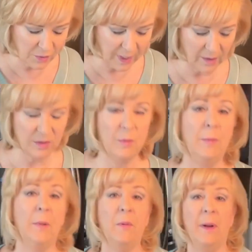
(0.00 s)
now is,
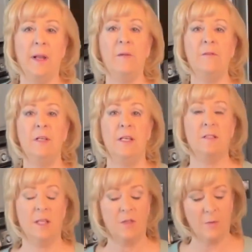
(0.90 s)
remember my oven
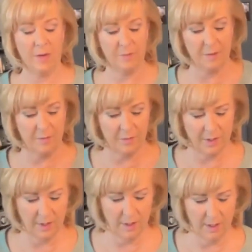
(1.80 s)
is at
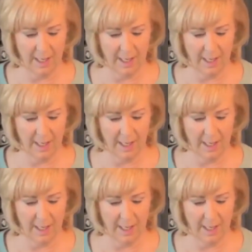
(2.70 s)
350.